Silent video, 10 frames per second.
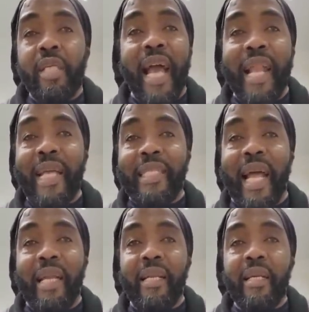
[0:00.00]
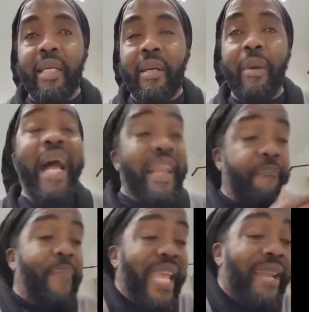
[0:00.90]
You understand? And
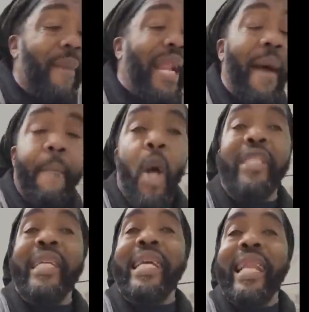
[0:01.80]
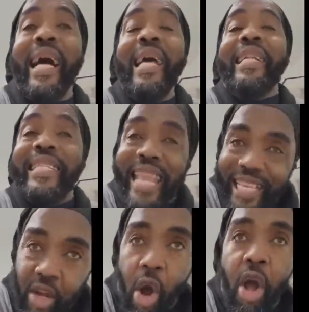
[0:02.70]
if Beanie Man and Bounty Killer
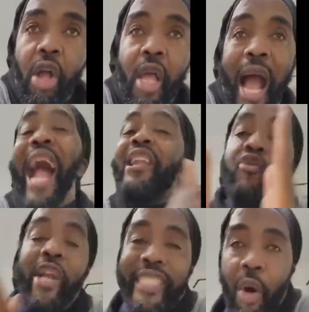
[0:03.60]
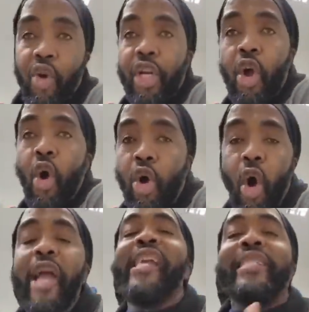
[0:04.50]
did go, and the rest are going to don't go,